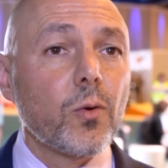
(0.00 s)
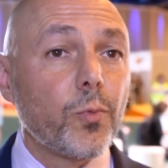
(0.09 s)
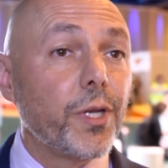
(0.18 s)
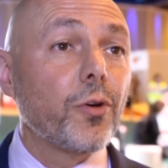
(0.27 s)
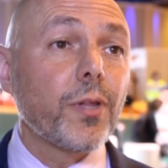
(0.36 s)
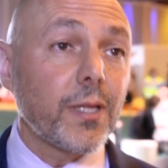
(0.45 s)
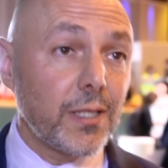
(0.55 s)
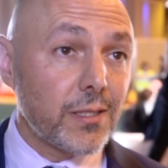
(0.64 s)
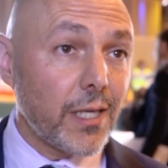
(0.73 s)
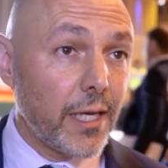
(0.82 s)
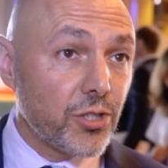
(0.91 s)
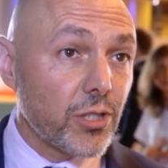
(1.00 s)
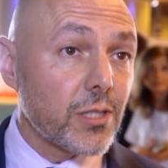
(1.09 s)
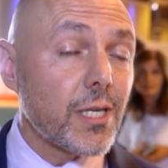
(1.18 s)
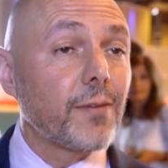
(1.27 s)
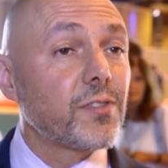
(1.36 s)
We know that these
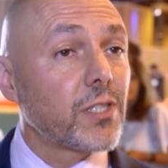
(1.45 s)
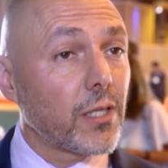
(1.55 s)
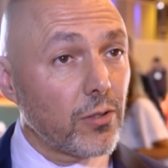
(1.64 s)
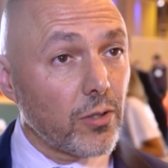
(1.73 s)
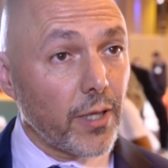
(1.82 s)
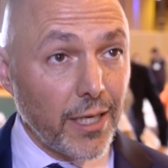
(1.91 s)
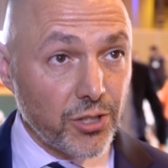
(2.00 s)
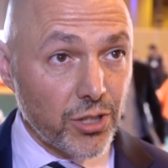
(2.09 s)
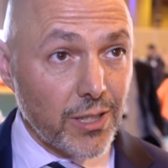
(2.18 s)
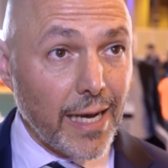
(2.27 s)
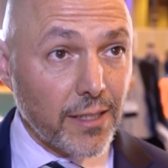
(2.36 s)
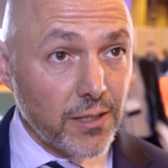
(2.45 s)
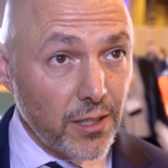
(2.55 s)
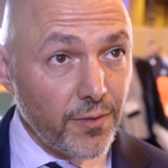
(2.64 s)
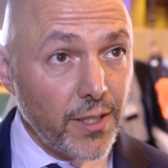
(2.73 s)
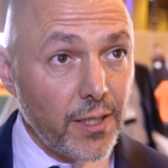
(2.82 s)
agents have single agent
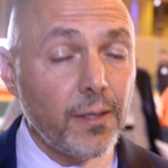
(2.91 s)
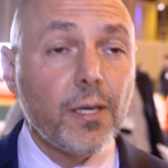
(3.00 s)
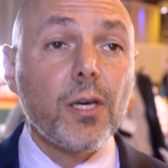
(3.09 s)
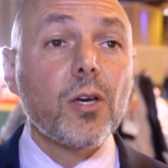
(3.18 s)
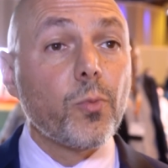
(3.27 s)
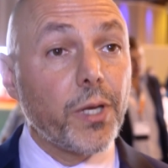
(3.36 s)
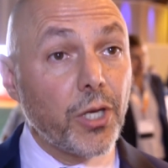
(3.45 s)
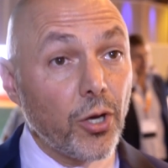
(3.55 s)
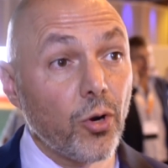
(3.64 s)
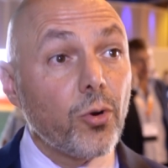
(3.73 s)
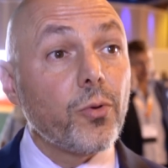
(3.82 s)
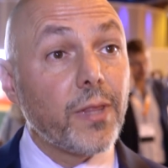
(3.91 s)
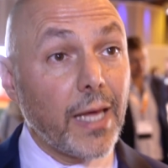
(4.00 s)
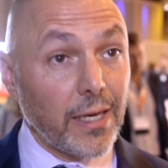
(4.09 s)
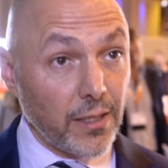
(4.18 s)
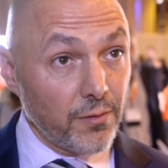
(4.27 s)
activity. We know
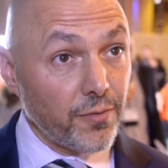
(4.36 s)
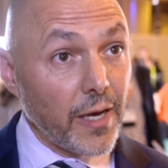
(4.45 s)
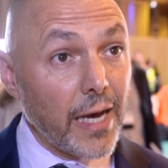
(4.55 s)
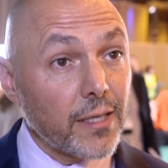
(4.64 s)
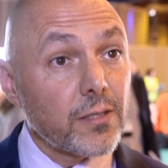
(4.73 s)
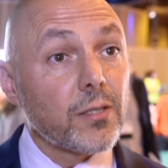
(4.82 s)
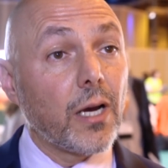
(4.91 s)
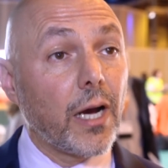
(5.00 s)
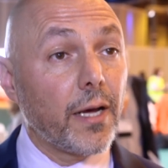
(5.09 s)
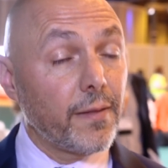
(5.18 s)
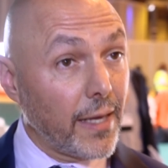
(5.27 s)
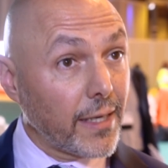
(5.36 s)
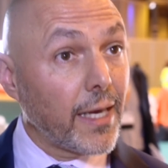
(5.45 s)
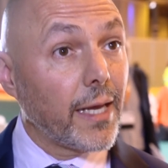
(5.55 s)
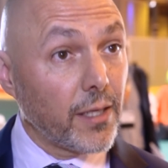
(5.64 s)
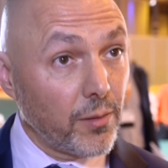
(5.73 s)
that, in fact, they
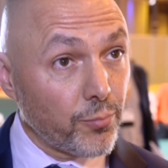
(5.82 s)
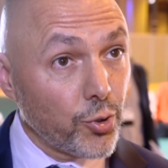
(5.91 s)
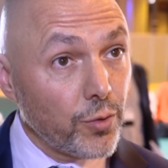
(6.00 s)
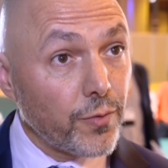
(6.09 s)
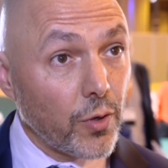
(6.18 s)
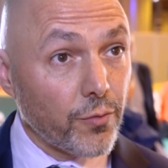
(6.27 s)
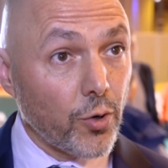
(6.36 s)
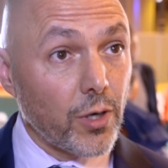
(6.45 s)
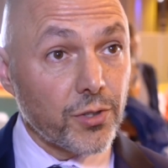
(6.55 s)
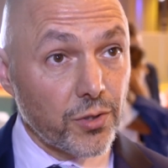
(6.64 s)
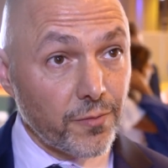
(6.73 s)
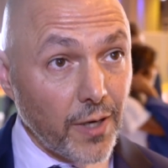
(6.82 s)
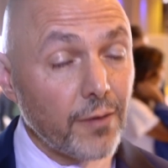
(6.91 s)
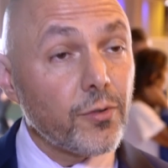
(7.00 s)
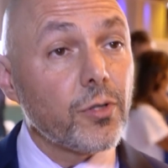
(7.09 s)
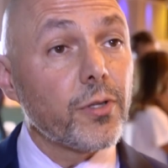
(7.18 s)
can improve overall
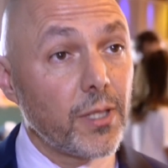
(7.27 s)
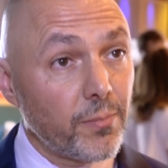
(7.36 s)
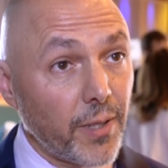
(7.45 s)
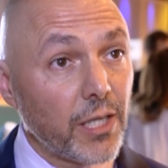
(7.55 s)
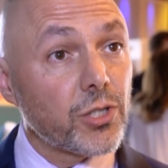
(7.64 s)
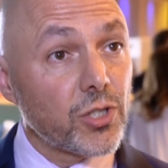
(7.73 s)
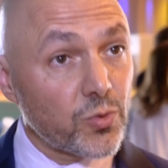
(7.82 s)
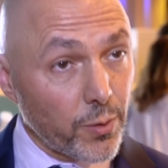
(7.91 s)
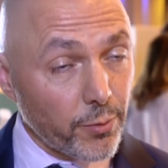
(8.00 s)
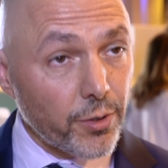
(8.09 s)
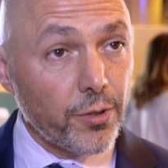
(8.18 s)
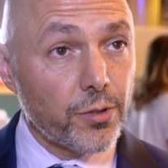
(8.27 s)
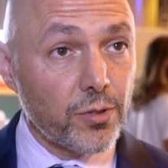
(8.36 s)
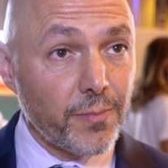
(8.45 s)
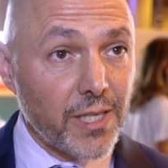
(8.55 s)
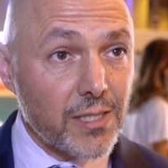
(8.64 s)
survival in patients with
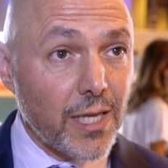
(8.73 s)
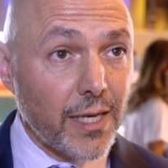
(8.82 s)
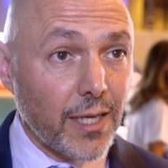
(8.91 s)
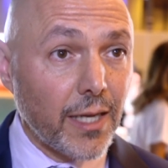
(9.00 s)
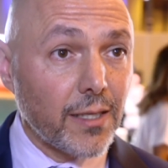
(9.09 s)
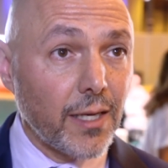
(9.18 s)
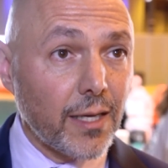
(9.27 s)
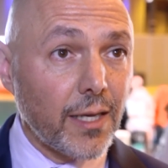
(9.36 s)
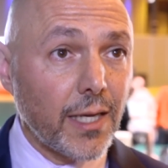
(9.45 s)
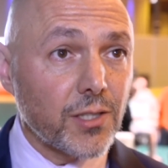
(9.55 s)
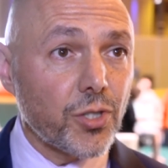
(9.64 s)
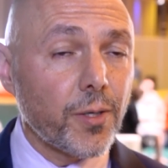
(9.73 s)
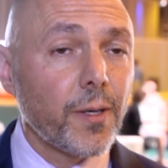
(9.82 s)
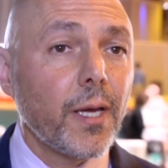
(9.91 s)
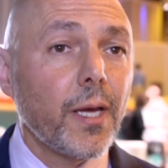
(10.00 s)
recurrent or metastatic head and neck cancer.